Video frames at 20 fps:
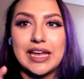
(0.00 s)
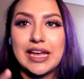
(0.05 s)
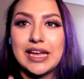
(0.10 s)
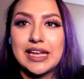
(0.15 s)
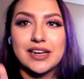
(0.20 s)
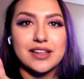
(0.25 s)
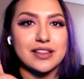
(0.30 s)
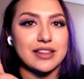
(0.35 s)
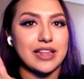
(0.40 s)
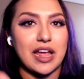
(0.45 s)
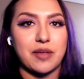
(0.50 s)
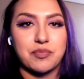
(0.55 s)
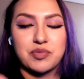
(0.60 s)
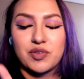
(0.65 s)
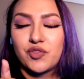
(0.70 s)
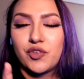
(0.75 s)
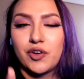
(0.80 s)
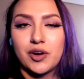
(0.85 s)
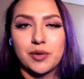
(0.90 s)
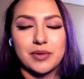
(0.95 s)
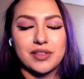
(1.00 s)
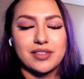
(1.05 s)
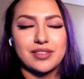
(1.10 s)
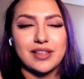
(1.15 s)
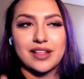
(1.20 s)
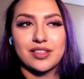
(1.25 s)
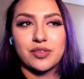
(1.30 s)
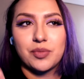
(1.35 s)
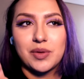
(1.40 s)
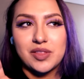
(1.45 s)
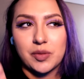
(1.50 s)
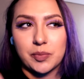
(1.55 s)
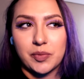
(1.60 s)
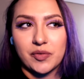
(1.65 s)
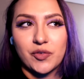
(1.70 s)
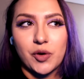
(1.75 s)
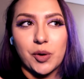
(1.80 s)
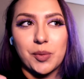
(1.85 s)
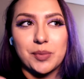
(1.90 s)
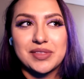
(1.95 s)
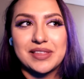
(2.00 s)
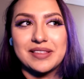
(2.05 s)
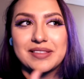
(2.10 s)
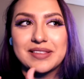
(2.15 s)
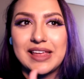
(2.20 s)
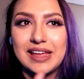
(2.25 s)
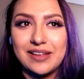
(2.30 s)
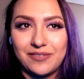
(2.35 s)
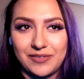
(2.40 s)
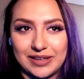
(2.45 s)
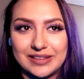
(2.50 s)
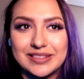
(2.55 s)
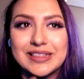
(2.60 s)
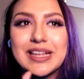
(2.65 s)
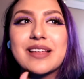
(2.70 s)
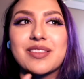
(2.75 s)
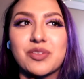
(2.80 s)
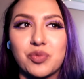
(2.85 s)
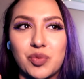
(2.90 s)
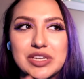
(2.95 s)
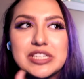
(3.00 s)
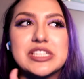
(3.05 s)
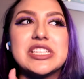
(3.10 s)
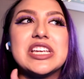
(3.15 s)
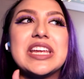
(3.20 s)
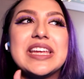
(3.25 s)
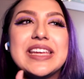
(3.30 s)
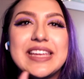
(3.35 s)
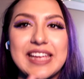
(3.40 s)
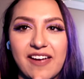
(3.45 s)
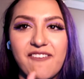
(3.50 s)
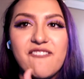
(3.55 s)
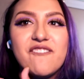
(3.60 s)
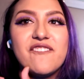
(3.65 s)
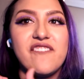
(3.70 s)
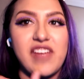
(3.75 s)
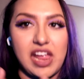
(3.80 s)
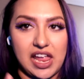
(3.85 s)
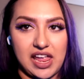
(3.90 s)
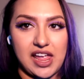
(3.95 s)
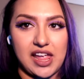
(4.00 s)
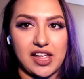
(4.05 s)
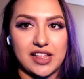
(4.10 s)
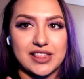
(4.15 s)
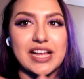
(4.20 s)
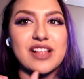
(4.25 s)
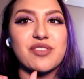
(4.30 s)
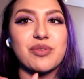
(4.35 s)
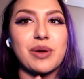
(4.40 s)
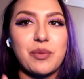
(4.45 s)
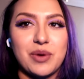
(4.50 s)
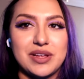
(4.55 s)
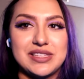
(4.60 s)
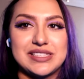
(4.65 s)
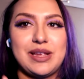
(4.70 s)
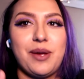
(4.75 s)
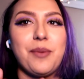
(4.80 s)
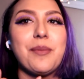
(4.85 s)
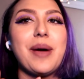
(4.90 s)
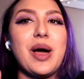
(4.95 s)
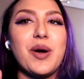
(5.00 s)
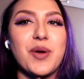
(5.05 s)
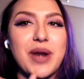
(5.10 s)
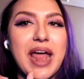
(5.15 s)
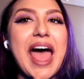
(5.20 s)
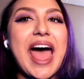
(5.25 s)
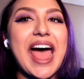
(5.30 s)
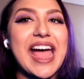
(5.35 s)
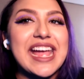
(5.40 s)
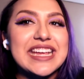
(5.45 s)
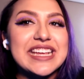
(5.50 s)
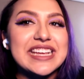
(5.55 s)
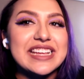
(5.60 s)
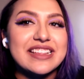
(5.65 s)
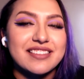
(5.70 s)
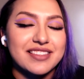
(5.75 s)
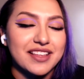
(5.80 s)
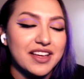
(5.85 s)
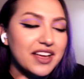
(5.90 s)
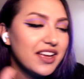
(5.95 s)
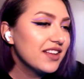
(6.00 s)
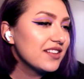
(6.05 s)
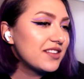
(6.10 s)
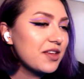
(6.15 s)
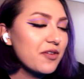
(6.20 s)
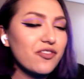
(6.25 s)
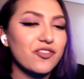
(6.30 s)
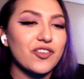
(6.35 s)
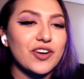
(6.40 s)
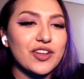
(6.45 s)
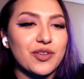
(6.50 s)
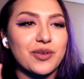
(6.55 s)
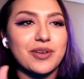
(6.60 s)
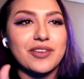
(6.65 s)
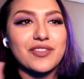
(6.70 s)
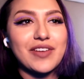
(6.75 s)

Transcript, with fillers: in a live performance. That's what the performance is giving. That's what she giving. That's why I want to see with my own eyes to further